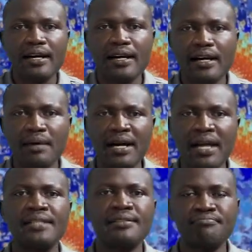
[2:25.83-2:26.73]
A
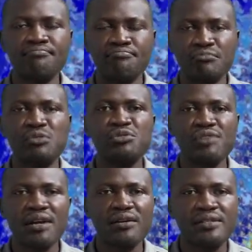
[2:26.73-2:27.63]
man whose
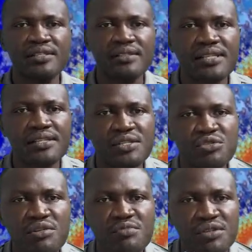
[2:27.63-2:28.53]
record is in the
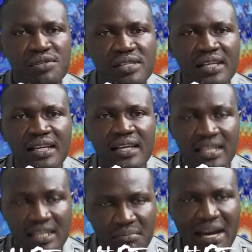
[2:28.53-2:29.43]
scriptures, in
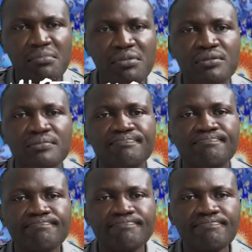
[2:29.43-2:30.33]
the Bible,
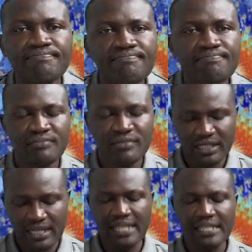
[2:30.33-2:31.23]

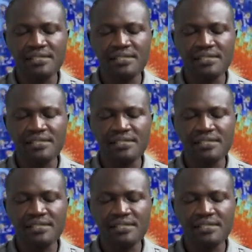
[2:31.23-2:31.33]
how does